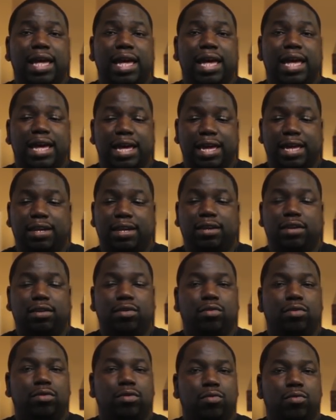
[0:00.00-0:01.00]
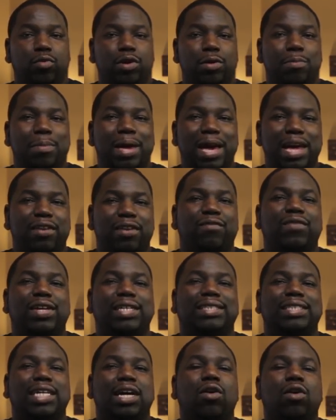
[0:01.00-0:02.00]
and we
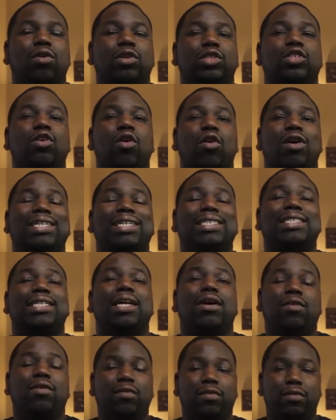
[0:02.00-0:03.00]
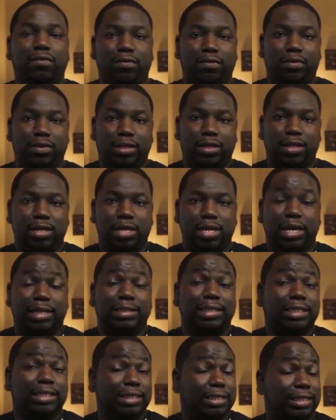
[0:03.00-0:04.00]
manifest that onto ourselves.
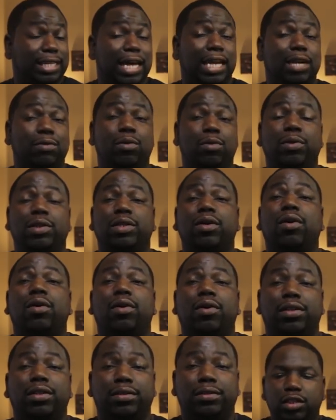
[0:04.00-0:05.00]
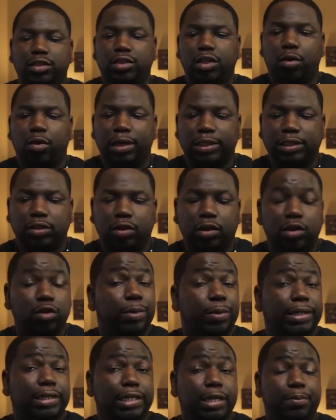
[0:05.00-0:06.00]
Because that's exactly what we're doing. So let's go a
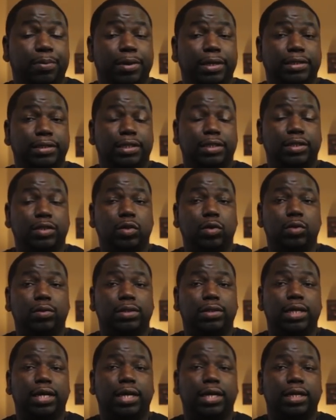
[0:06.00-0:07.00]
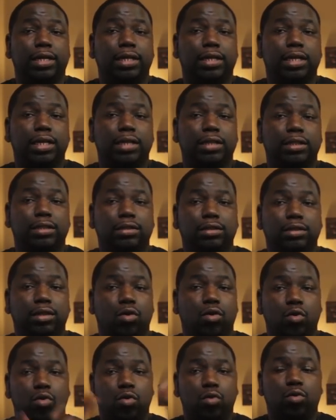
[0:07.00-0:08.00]
little bit deeper into this whole thing, the
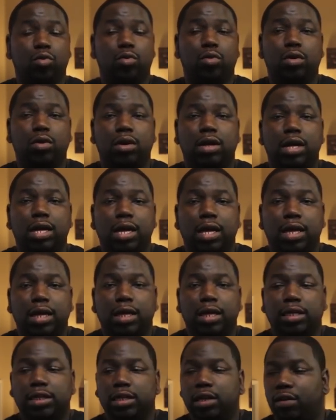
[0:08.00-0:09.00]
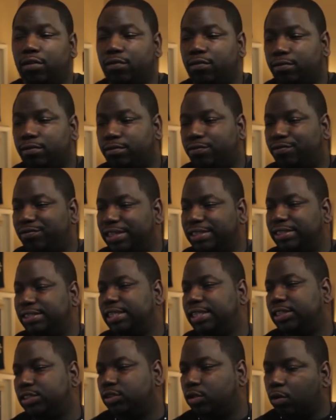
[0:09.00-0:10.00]
whole, you know,
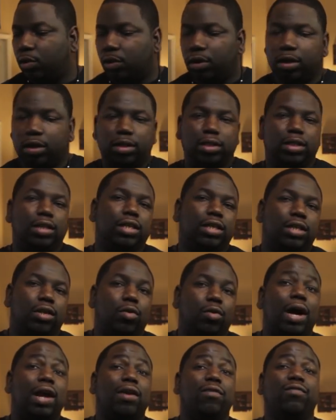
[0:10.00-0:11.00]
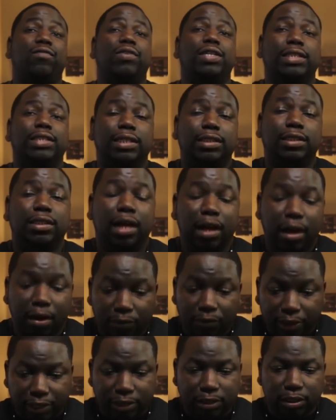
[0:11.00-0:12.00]
physics or quantum physics
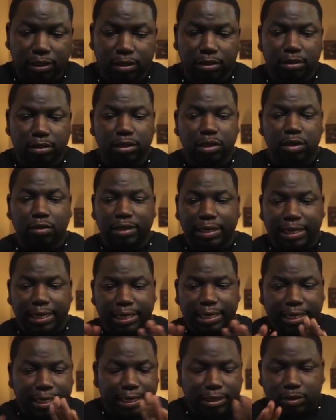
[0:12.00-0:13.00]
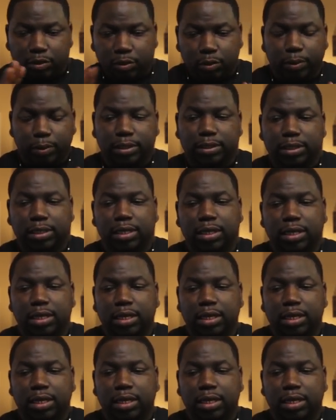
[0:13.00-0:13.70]
of it, you know, to get into it.